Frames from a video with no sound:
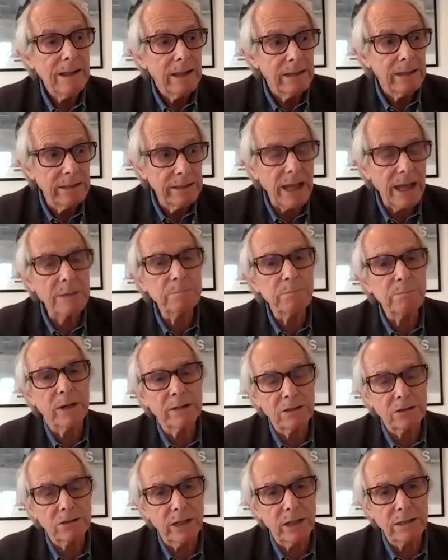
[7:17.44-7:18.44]
led by
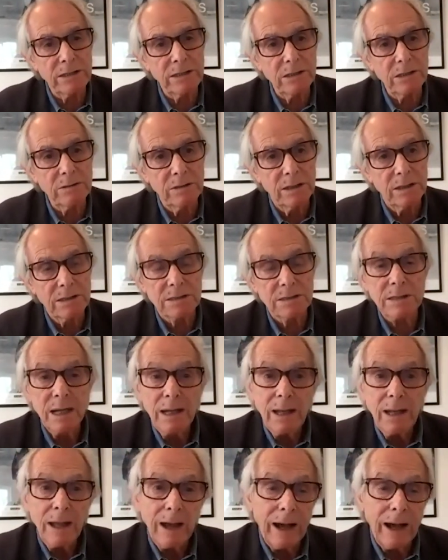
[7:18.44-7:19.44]
the trade unions,
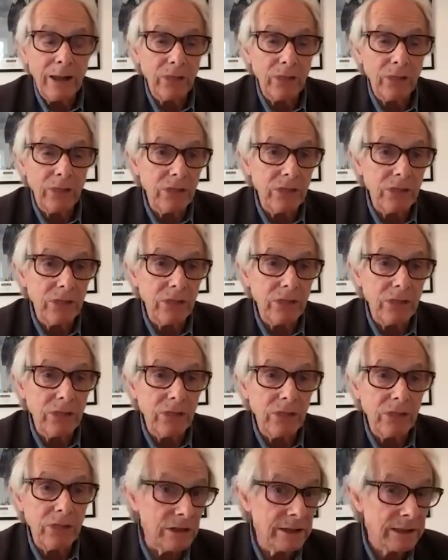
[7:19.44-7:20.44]
and their
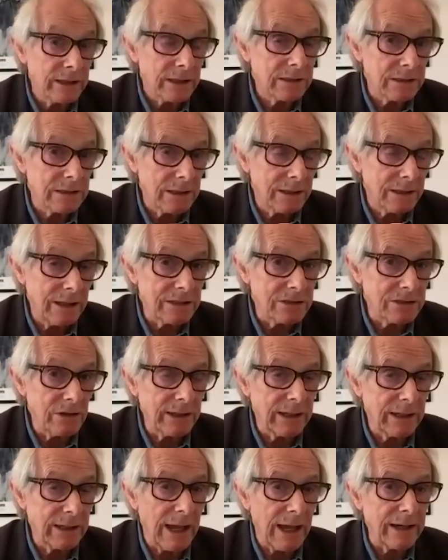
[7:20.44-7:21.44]
strike
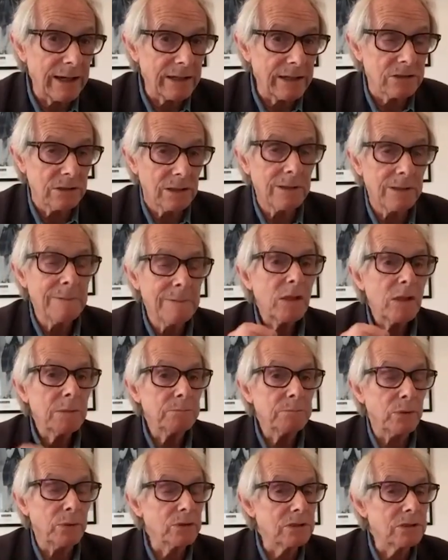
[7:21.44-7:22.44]
action
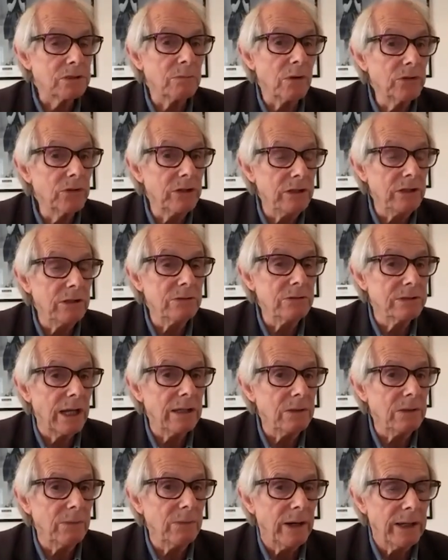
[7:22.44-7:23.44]
puts them on the news
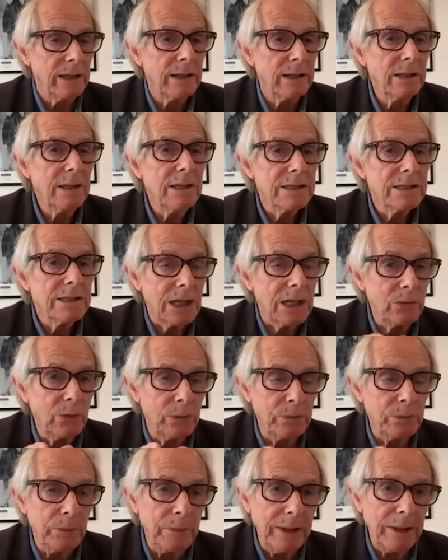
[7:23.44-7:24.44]
anyway. So
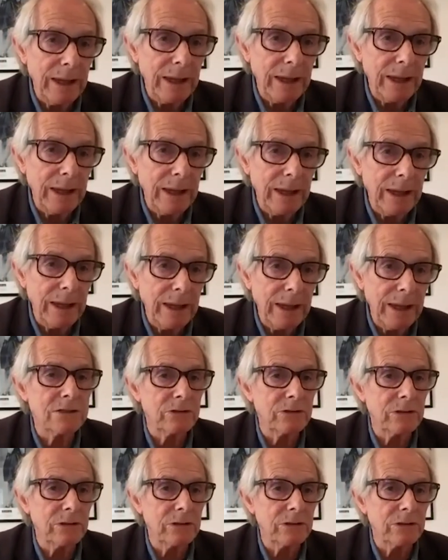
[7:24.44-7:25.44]
we would be in the
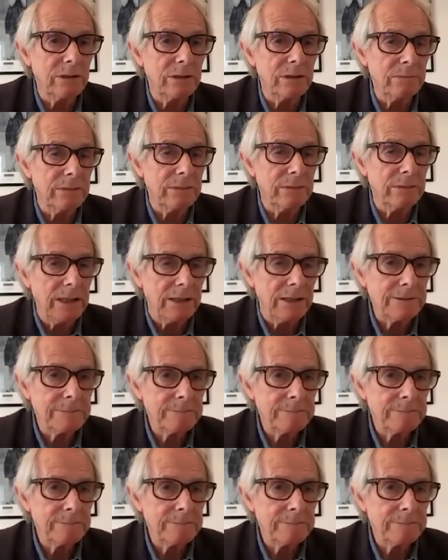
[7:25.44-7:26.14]
mainstream media.